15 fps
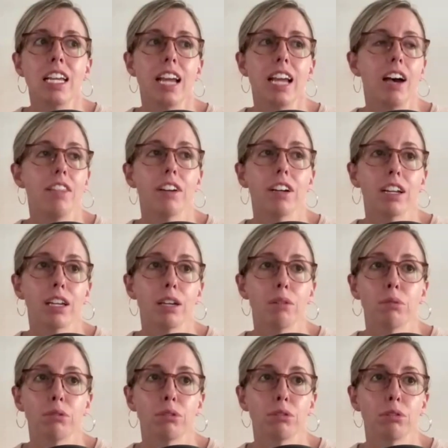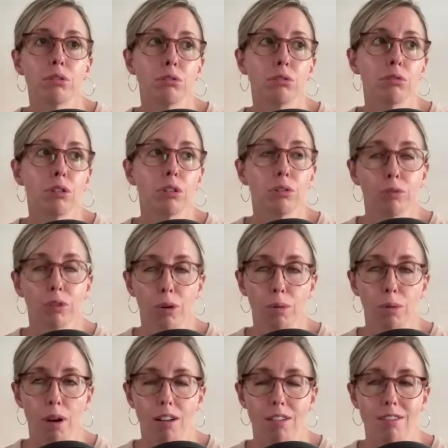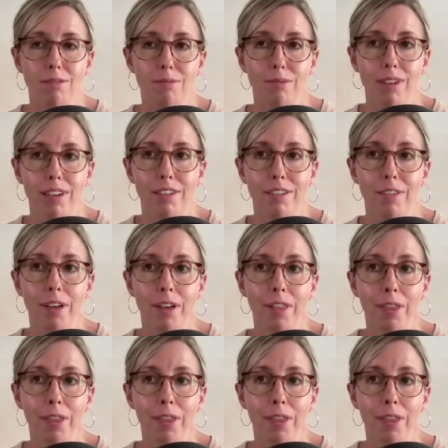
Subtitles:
now they're able to go for walks with